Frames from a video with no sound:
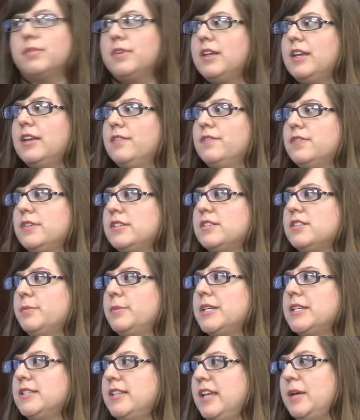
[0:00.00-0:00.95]
give some
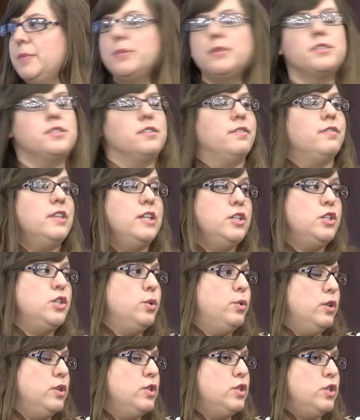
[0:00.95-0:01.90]
examples of things you
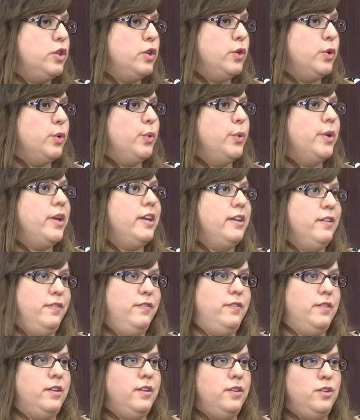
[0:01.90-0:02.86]
can do
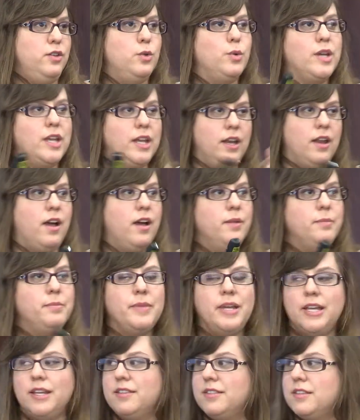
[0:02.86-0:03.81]
if you cannot
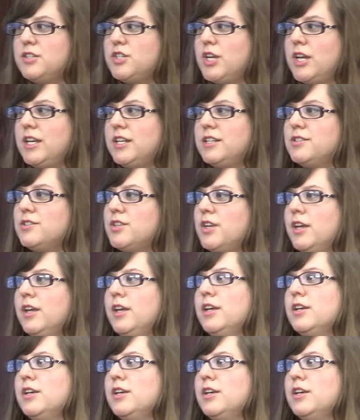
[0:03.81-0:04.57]
make the change.